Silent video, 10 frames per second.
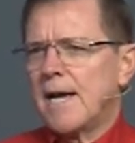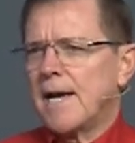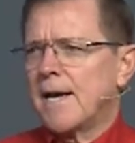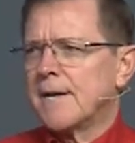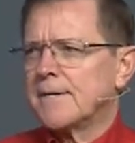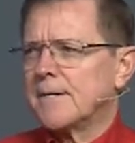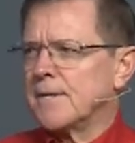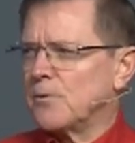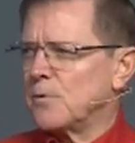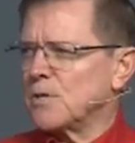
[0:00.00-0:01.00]
And
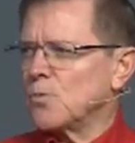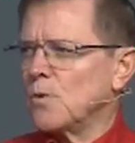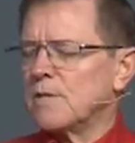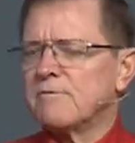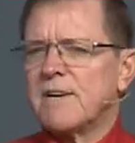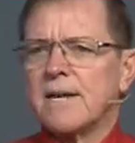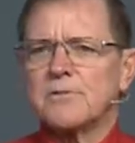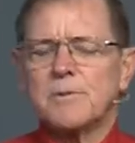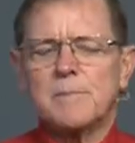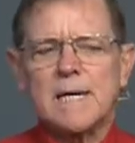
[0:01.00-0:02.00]
there was one
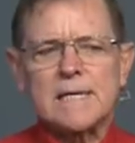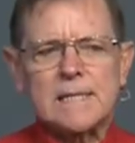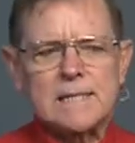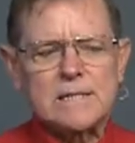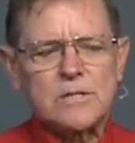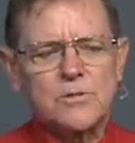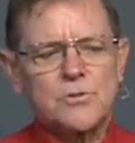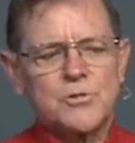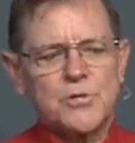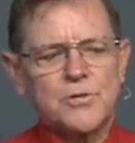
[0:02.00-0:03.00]
factory back in
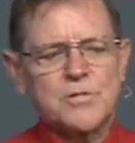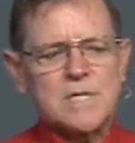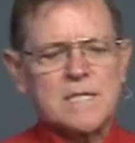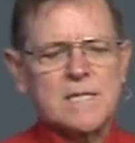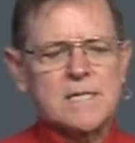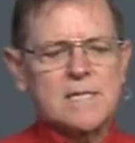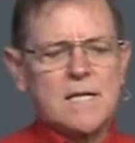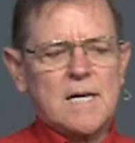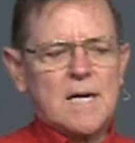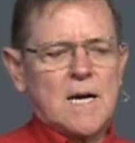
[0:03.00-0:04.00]
New Jersey that
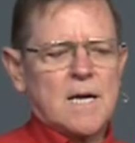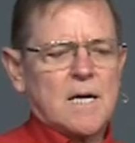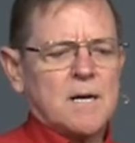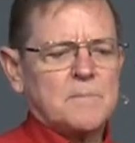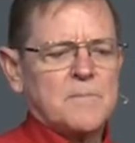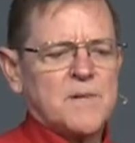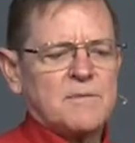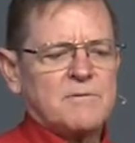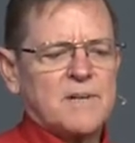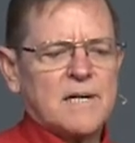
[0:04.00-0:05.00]
um, they
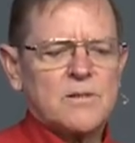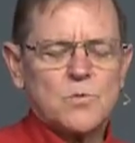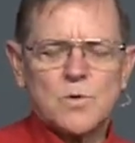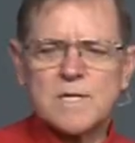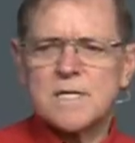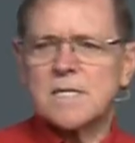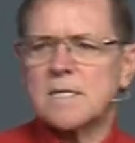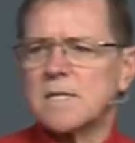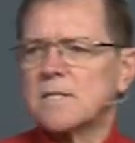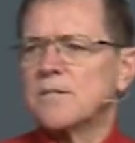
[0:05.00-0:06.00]
found was
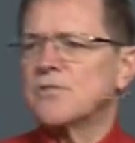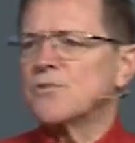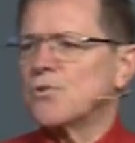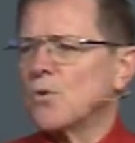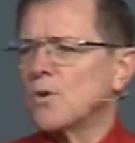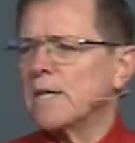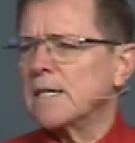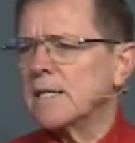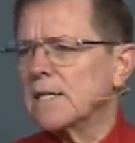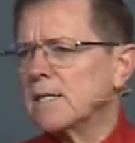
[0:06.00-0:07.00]

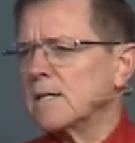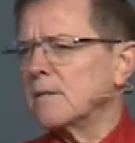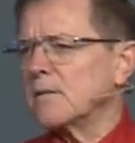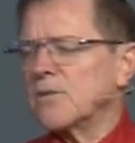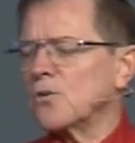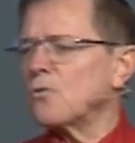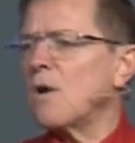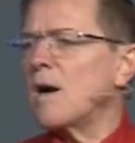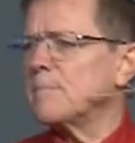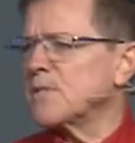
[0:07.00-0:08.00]
destroying the, the
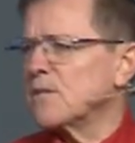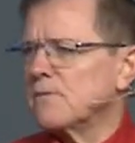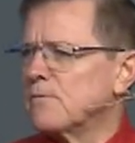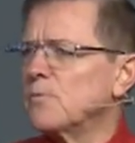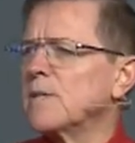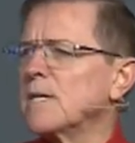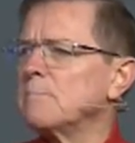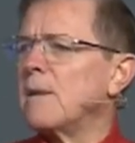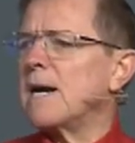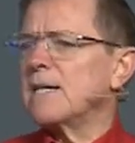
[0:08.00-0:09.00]
crops
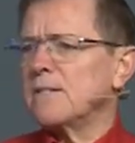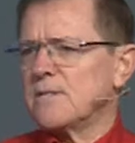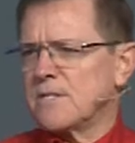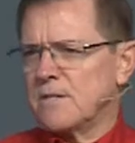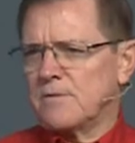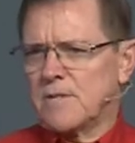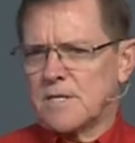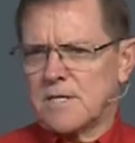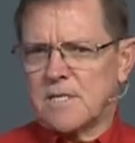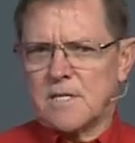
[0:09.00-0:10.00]
within miles of
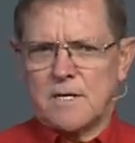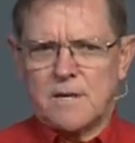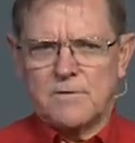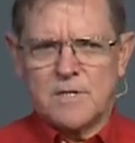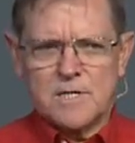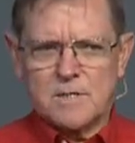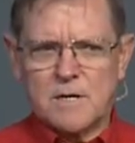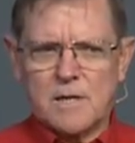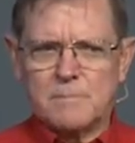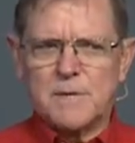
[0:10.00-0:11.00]
this, of this
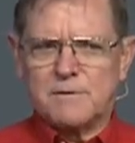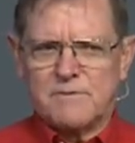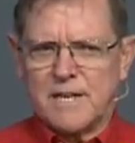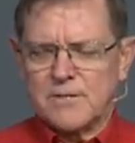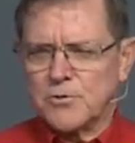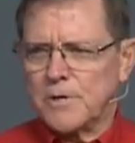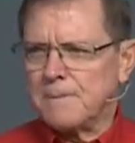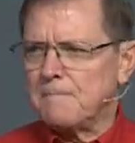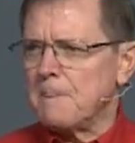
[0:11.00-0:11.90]
uh, big factory.